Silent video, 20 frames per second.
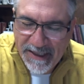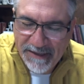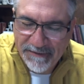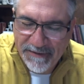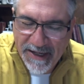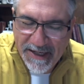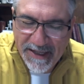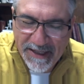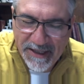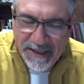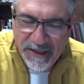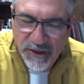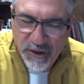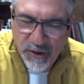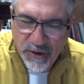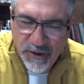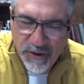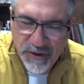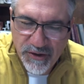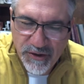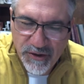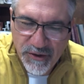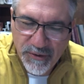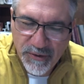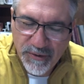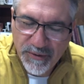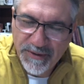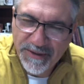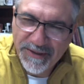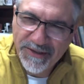if I can encourage
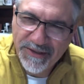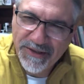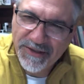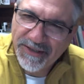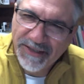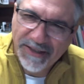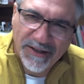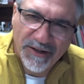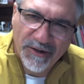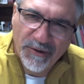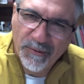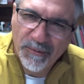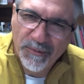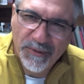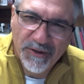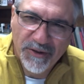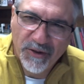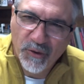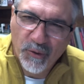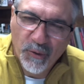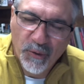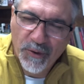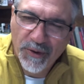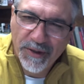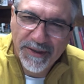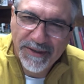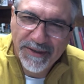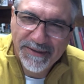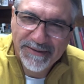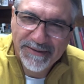you to just get along with the Lord,